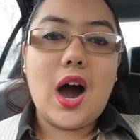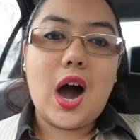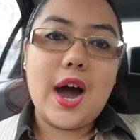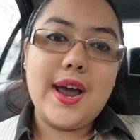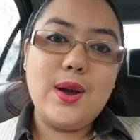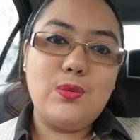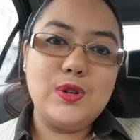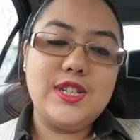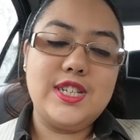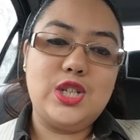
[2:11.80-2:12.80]
I
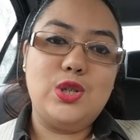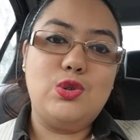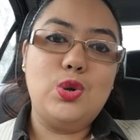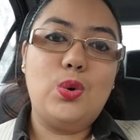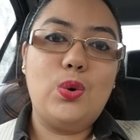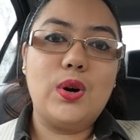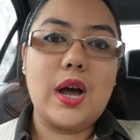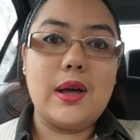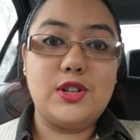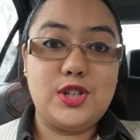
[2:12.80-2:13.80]
wanted to
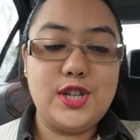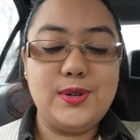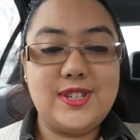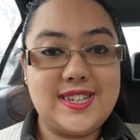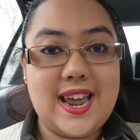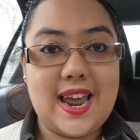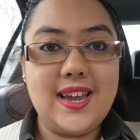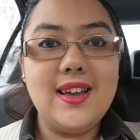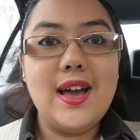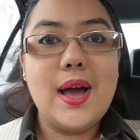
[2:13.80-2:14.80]
talk to you today